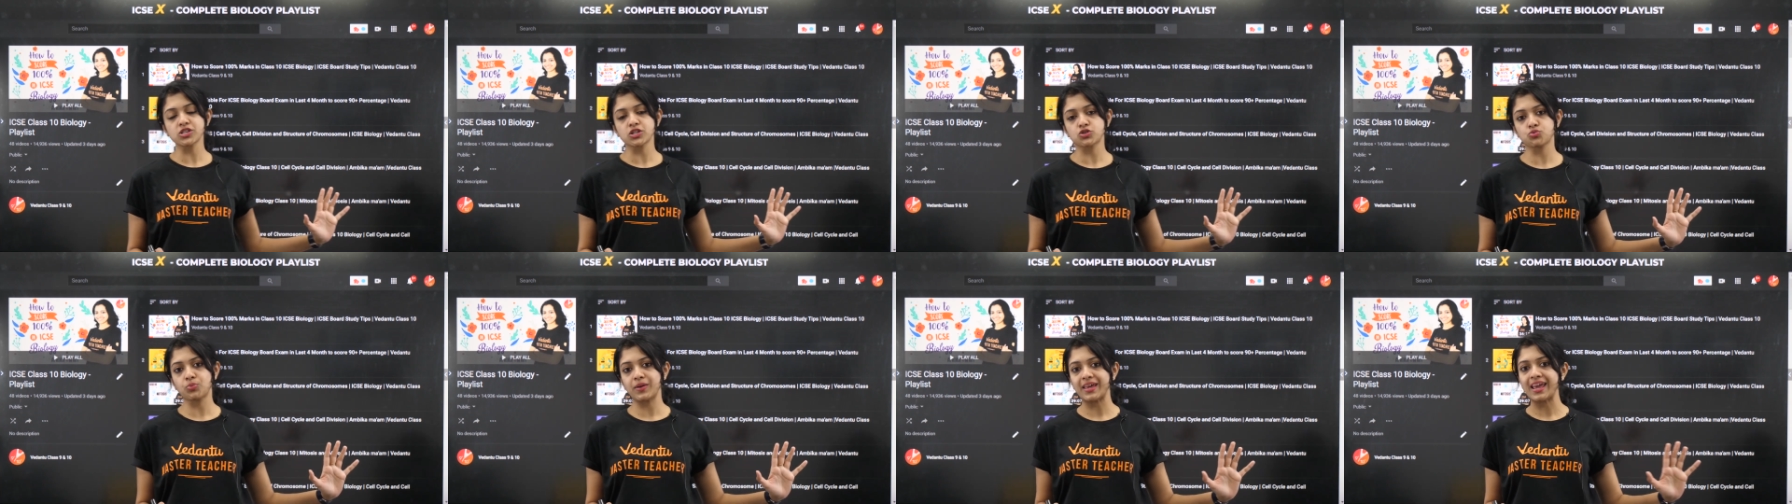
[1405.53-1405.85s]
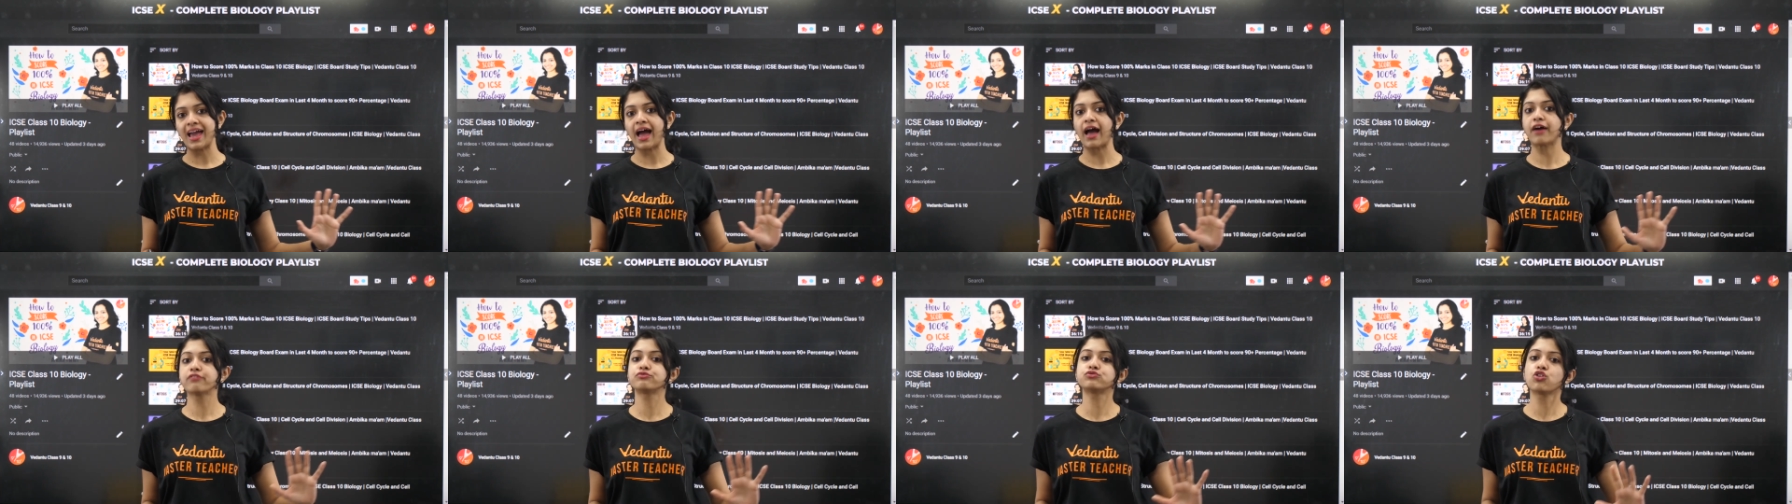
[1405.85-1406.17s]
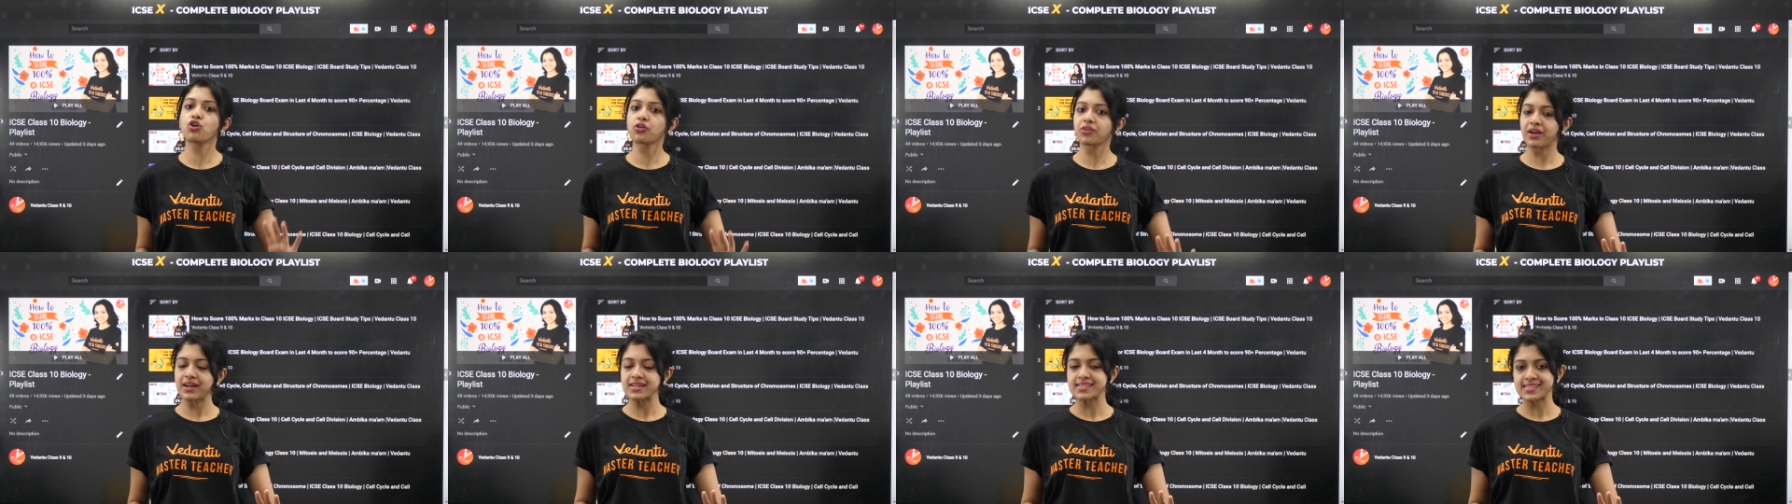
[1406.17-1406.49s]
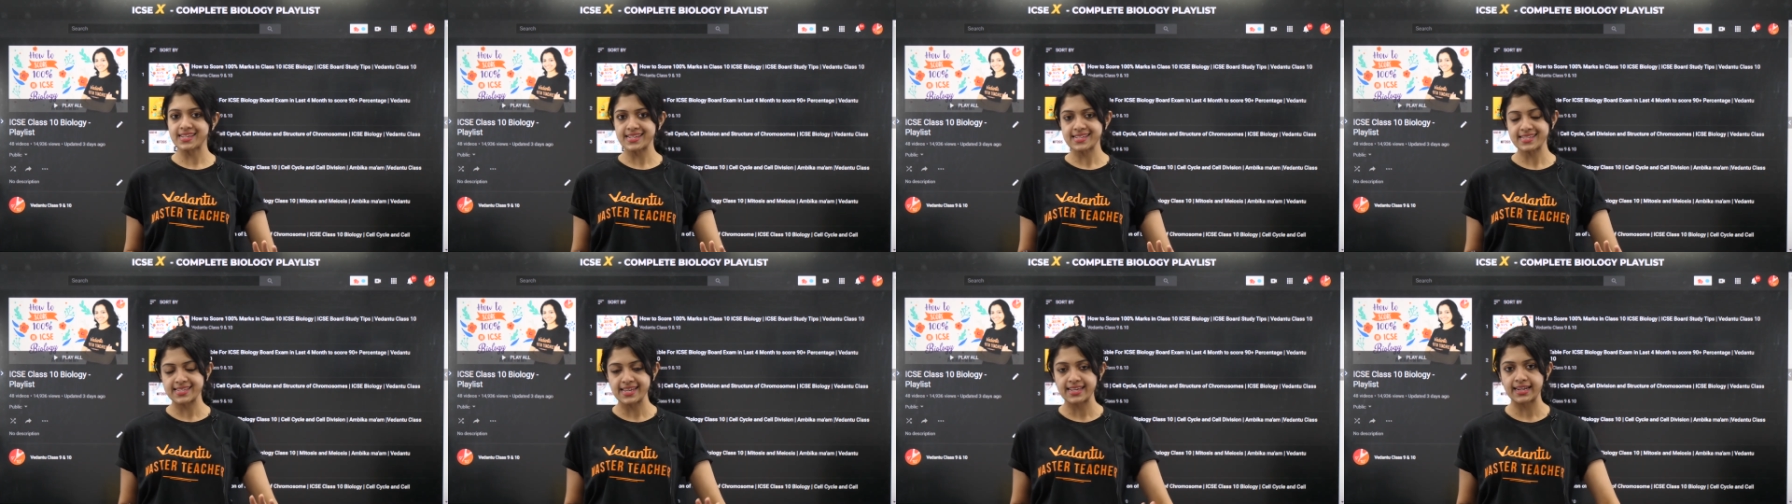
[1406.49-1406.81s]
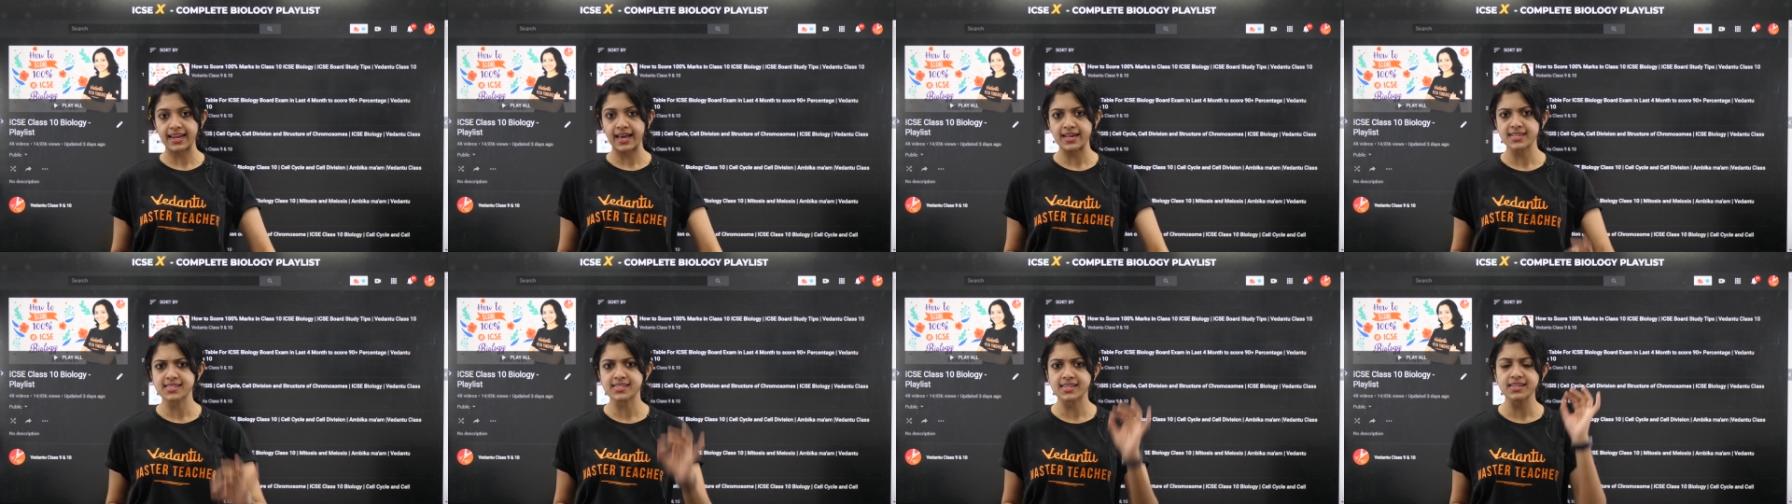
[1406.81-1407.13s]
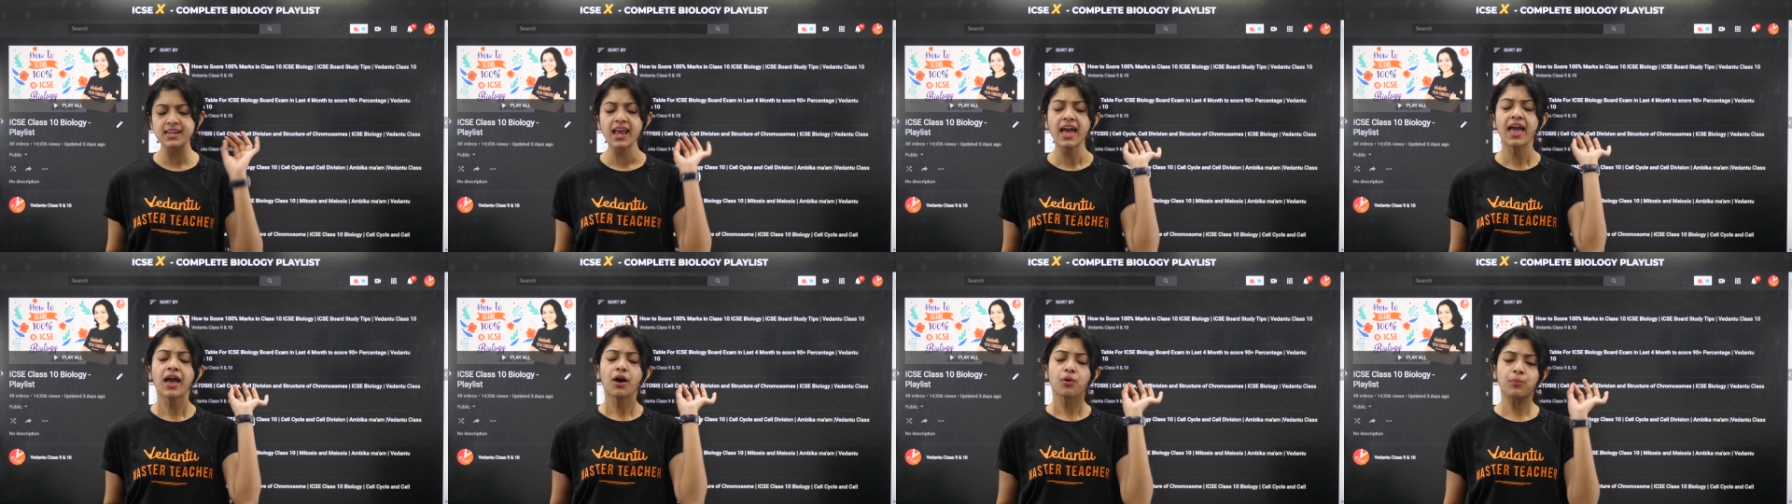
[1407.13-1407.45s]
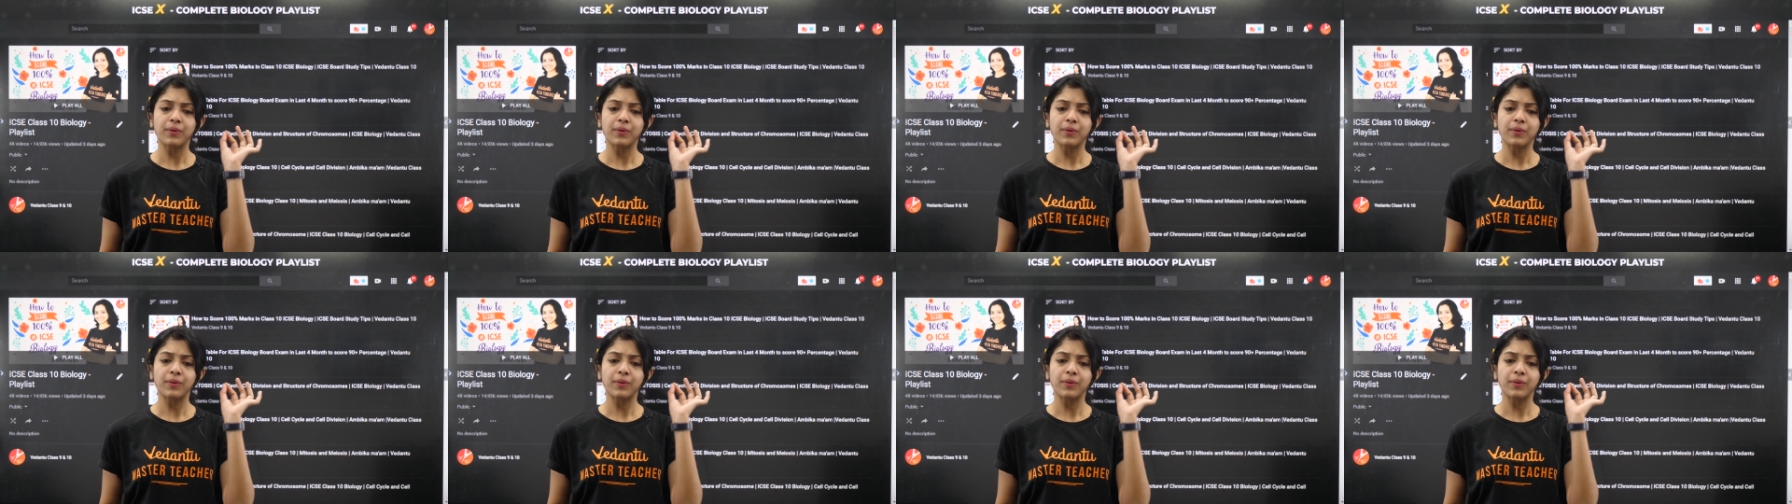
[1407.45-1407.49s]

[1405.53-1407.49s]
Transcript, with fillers: that we have for ICSE Class 10.